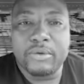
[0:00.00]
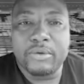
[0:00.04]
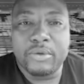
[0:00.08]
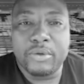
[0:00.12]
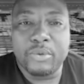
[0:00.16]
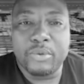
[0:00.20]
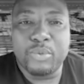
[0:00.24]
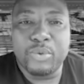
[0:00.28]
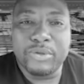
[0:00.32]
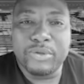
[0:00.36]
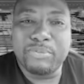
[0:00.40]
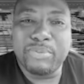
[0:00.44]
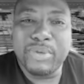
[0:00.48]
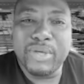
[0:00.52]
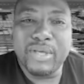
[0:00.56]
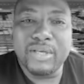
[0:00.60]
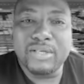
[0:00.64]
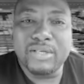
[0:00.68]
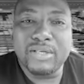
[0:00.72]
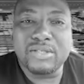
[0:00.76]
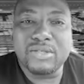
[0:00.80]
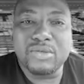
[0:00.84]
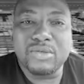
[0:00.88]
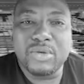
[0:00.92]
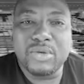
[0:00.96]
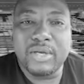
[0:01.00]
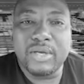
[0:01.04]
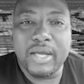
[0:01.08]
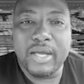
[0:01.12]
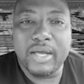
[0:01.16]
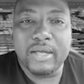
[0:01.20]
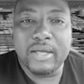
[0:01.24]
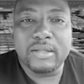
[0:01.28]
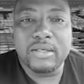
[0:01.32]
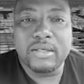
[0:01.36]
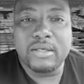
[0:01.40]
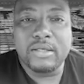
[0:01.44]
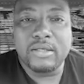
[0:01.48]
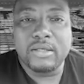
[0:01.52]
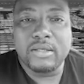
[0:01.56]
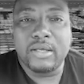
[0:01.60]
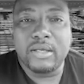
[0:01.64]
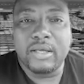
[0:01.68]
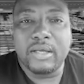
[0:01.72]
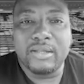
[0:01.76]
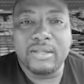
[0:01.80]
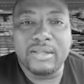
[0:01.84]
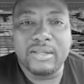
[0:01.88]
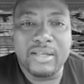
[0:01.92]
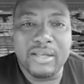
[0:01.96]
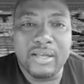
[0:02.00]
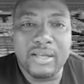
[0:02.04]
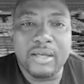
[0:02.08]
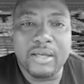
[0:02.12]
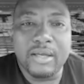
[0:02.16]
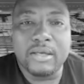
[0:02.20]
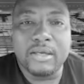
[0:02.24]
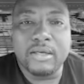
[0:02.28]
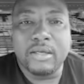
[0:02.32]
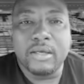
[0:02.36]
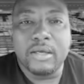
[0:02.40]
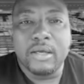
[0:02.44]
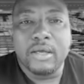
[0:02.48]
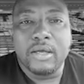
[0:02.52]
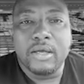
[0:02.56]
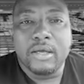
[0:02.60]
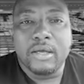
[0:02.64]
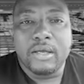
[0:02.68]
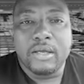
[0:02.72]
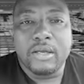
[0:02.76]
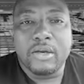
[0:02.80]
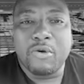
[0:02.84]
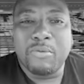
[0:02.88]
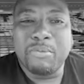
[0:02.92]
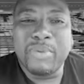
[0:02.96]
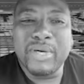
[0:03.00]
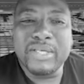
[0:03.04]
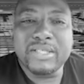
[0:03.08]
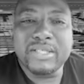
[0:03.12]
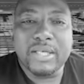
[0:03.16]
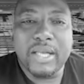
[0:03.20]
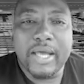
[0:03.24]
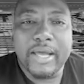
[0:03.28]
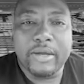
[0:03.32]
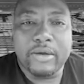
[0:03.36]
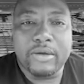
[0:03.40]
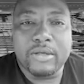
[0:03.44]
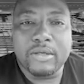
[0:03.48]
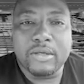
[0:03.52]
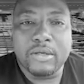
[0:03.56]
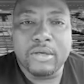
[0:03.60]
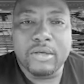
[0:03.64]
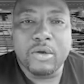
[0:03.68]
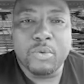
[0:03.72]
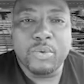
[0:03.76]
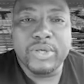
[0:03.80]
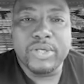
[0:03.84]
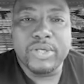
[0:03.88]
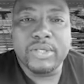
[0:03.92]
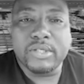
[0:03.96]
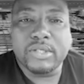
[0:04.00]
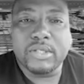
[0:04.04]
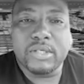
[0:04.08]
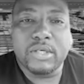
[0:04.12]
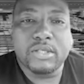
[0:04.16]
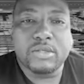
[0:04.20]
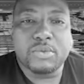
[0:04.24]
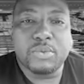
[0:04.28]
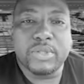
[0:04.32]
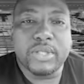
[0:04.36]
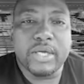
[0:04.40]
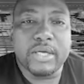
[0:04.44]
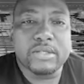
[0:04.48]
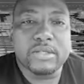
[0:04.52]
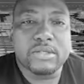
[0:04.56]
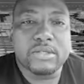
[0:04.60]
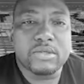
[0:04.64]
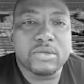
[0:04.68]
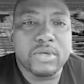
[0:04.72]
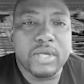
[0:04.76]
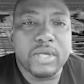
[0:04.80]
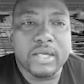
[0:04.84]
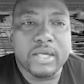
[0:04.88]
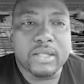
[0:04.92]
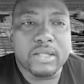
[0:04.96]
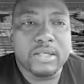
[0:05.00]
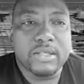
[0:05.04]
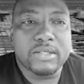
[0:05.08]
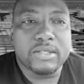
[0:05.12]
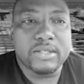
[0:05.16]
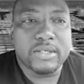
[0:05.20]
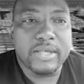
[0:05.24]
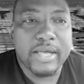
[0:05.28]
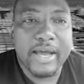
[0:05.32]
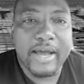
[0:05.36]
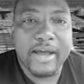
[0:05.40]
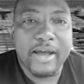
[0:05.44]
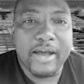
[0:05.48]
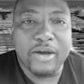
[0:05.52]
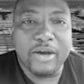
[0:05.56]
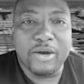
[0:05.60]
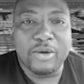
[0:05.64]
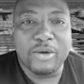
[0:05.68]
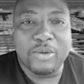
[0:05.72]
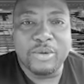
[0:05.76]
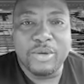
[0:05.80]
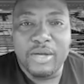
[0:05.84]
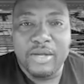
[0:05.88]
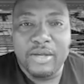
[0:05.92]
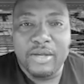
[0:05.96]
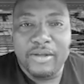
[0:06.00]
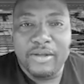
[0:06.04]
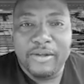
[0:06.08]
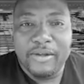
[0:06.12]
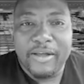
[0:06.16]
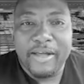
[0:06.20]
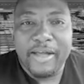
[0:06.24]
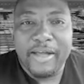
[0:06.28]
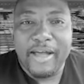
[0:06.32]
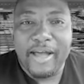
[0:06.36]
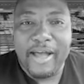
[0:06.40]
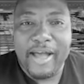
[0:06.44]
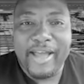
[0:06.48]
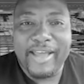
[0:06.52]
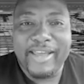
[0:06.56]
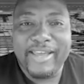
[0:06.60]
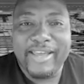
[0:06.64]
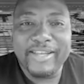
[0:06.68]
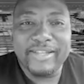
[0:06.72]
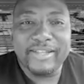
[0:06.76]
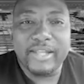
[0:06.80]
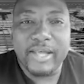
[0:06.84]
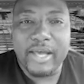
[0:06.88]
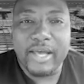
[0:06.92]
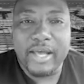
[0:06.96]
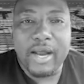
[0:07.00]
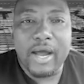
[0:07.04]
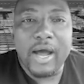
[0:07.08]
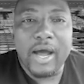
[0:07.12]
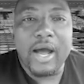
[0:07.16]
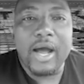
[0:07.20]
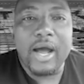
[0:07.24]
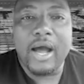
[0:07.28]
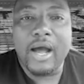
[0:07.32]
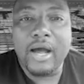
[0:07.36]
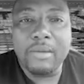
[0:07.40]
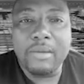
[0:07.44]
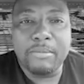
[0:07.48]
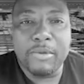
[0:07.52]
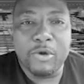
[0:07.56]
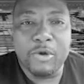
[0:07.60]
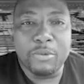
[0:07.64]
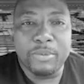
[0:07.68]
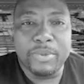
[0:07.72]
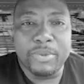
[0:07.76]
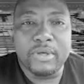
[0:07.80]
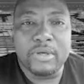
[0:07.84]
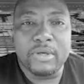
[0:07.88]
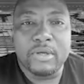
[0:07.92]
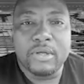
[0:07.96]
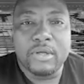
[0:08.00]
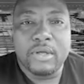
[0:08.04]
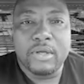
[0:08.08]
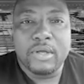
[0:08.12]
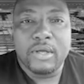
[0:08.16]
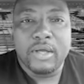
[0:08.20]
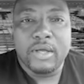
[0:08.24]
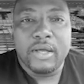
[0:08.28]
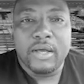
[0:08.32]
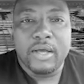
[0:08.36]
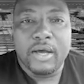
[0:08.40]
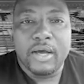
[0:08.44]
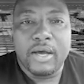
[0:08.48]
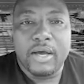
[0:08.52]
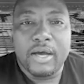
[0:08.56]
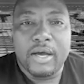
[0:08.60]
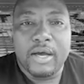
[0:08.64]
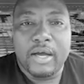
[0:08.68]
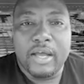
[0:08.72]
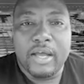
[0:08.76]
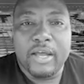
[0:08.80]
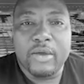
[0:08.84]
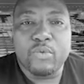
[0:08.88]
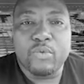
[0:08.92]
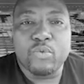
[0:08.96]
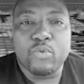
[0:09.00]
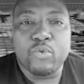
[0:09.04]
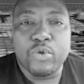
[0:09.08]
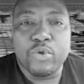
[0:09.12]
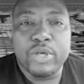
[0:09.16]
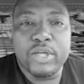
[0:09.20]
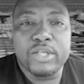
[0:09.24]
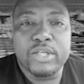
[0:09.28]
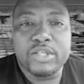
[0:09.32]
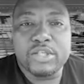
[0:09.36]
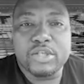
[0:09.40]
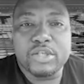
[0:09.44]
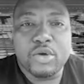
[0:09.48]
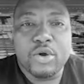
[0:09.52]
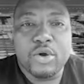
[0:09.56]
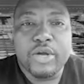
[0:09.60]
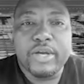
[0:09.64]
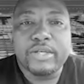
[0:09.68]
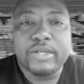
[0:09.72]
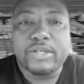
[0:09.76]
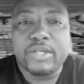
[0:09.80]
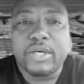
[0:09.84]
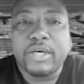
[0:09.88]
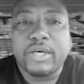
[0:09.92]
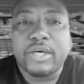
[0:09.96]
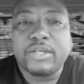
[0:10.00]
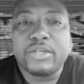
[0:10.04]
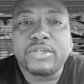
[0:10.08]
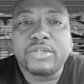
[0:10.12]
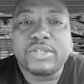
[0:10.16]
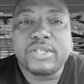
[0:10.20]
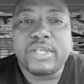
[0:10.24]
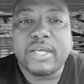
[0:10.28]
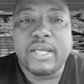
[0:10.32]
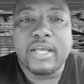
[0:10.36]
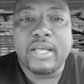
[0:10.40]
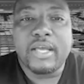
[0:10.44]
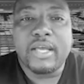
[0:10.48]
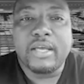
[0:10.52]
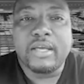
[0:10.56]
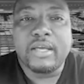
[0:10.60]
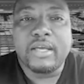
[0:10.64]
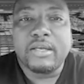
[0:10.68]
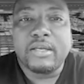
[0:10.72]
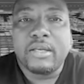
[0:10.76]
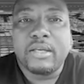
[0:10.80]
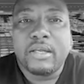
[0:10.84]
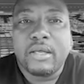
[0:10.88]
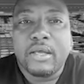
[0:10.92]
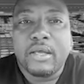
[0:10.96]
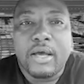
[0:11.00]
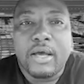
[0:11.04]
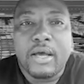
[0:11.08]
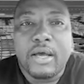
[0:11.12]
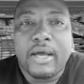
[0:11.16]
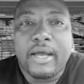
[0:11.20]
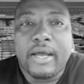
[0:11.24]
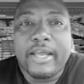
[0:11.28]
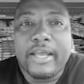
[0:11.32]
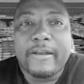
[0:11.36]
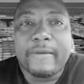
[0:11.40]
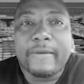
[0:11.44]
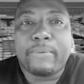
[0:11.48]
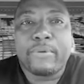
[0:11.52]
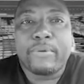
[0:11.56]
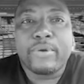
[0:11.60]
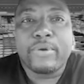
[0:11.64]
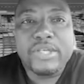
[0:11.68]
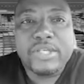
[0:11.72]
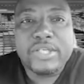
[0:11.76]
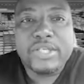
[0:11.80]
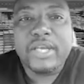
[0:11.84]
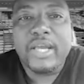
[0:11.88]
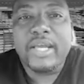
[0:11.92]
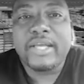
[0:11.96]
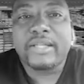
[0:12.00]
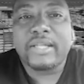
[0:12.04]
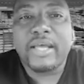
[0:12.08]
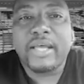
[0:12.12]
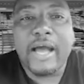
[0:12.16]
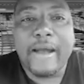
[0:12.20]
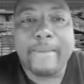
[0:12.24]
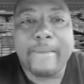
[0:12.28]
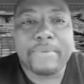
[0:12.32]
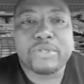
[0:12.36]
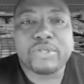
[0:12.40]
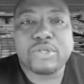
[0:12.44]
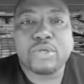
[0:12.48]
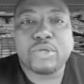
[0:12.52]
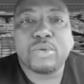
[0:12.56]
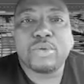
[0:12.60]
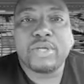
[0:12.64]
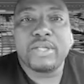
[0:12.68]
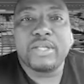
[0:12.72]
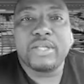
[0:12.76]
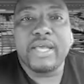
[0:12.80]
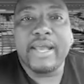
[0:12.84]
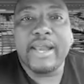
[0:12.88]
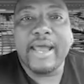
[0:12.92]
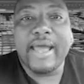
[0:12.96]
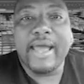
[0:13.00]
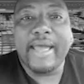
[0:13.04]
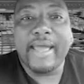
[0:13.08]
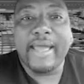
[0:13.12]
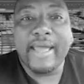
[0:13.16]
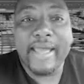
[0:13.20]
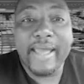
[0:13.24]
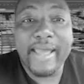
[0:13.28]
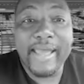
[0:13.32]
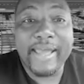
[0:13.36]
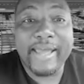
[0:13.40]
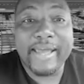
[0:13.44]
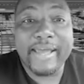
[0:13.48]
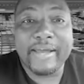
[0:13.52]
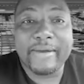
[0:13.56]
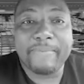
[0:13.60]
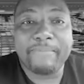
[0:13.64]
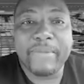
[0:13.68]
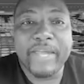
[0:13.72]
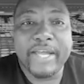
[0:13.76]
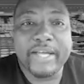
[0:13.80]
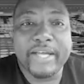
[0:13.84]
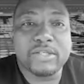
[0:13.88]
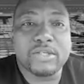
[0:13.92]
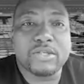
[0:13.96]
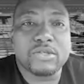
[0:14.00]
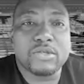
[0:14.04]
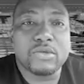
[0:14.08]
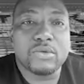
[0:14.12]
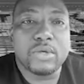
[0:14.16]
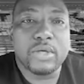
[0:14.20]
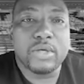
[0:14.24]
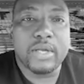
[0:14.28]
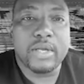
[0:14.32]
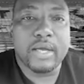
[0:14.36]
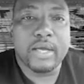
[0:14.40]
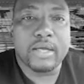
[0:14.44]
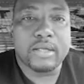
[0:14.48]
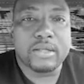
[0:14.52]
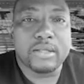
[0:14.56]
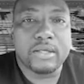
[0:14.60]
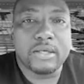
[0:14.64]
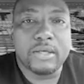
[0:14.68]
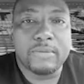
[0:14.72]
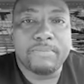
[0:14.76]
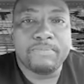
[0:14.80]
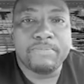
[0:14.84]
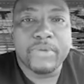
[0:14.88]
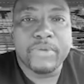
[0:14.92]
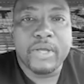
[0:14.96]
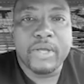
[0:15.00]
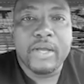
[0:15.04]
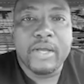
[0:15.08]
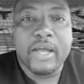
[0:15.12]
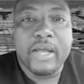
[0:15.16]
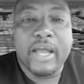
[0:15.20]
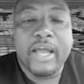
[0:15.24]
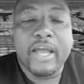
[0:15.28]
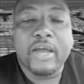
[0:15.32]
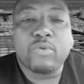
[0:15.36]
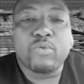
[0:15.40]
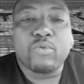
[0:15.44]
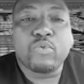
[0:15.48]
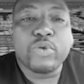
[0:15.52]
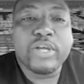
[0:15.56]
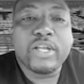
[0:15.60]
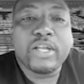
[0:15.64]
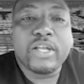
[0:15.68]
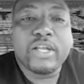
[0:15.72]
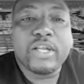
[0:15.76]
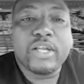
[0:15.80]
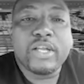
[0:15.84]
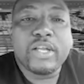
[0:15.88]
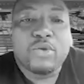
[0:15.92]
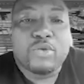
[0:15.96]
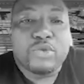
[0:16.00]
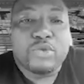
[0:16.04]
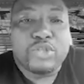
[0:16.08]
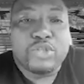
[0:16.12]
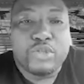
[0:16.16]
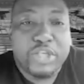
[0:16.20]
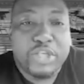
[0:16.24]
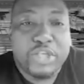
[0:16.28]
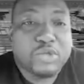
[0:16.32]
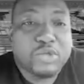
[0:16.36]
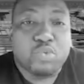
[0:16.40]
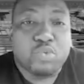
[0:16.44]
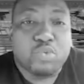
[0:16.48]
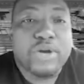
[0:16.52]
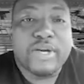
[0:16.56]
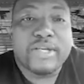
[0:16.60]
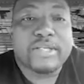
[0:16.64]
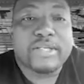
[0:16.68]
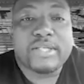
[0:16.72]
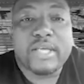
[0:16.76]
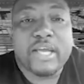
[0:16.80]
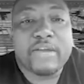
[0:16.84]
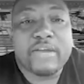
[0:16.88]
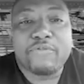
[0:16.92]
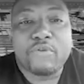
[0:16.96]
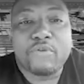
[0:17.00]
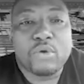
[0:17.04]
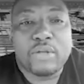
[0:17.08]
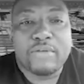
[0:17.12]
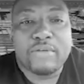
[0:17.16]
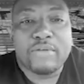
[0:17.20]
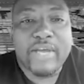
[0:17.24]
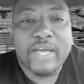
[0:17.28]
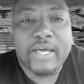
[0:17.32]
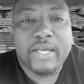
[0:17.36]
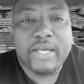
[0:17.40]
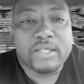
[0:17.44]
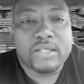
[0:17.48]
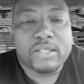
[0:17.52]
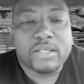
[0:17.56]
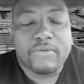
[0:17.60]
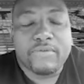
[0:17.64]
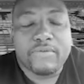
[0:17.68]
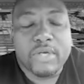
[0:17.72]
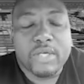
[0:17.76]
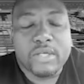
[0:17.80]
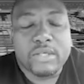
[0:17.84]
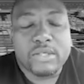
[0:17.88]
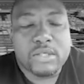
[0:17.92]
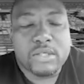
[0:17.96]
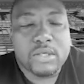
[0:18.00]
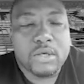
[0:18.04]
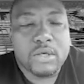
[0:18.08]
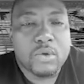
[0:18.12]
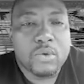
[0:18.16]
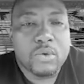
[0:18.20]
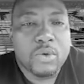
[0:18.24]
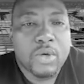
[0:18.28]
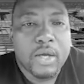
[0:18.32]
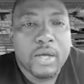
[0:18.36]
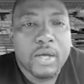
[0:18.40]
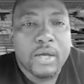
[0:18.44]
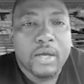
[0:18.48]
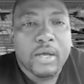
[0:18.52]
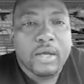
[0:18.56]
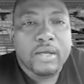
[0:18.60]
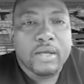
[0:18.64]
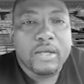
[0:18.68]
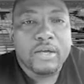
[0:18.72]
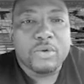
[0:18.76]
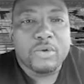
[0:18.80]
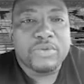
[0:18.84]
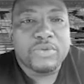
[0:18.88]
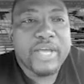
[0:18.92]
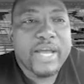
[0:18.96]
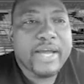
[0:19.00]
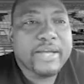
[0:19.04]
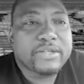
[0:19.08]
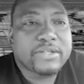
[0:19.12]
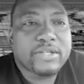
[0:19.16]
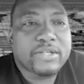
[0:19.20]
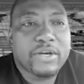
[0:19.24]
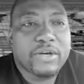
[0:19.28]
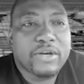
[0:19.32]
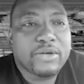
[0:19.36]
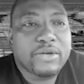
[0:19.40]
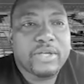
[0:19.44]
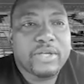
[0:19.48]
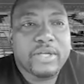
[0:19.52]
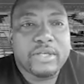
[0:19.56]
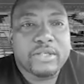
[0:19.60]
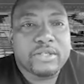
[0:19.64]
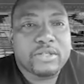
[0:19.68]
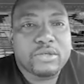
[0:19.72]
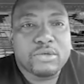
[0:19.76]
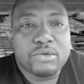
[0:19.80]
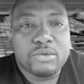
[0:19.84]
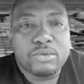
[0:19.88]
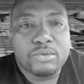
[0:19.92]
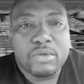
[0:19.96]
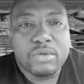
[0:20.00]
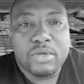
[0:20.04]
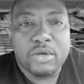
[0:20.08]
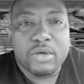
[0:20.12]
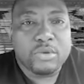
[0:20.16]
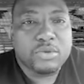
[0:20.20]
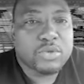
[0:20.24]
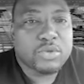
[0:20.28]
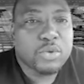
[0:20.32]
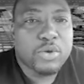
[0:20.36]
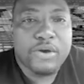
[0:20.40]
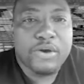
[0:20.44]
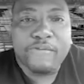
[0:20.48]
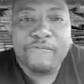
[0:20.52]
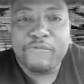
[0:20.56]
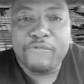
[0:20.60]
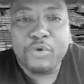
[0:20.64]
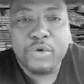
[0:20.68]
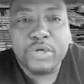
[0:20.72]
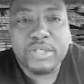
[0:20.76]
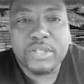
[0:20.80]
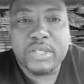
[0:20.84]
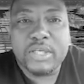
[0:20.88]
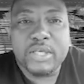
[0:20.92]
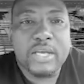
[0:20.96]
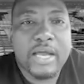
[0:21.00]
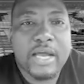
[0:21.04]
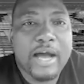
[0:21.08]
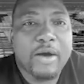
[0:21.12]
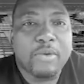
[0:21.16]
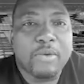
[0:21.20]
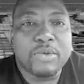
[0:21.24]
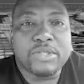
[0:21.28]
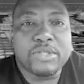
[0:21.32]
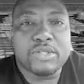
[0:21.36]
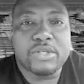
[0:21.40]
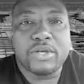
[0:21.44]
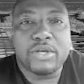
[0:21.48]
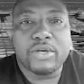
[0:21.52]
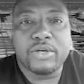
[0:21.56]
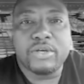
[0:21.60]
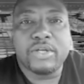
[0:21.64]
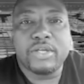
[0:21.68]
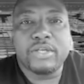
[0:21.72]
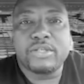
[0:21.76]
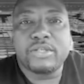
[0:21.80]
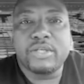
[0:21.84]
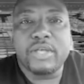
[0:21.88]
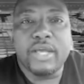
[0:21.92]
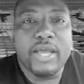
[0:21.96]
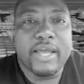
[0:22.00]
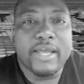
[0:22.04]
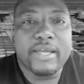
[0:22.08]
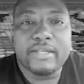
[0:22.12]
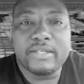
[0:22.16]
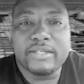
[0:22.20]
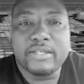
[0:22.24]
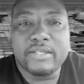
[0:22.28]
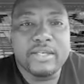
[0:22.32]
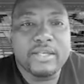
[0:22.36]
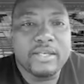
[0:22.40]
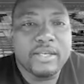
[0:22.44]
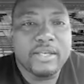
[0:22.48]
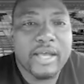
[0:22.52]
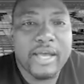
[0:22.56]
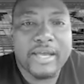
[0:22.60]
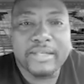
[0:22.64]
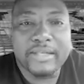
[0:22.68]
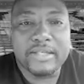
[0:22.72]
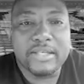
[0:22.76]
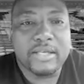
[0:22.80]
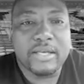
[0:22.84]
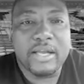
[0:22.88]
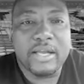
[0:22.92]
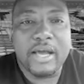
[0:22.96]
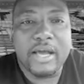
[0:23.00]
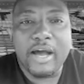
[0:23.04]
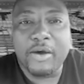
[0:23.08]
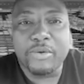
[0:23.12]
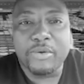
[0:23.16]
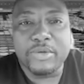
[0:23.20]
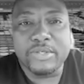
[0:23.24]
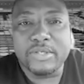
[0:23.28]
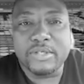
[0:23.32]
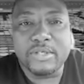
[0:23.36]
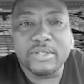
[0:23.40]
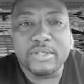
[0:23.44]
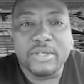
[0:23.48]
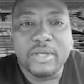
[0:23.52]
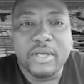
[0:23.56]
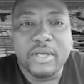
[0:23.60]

with being a student athlete. And then, you know, much like, you know, we discuss with our student athletes now, I hit that aha moment and really started to understand and appreciate the opportunity that I had as a student athlete, and really just wanted to take full advantage of it. And so, you know, that turned into, you know, 12, 14 hours turned into 18, 19 hours, and